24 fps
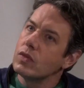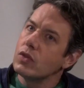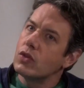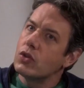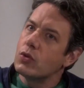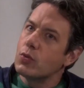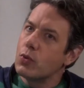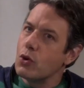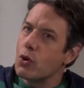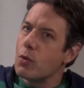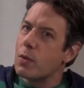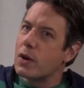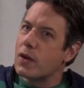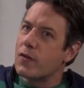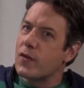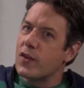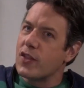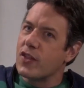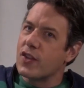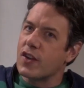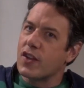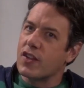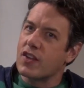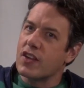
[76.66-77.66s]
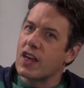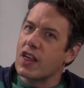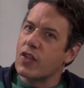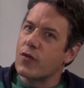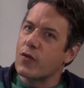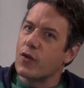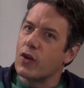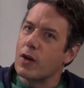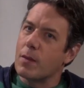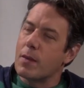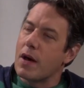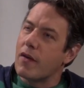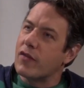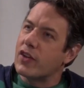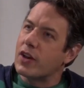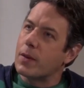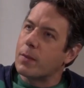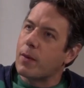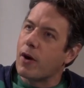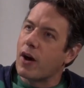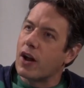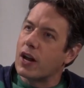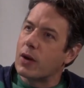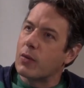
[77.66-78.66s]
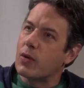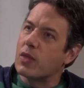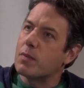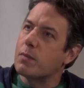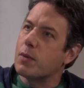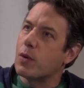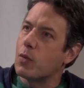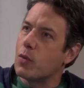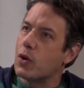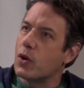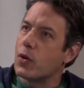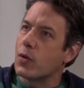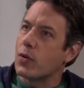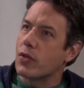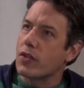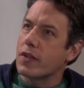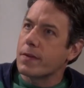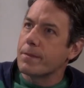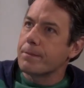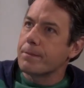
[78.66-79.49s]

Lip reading: True, but if it's successful, I'm having a party with balloons.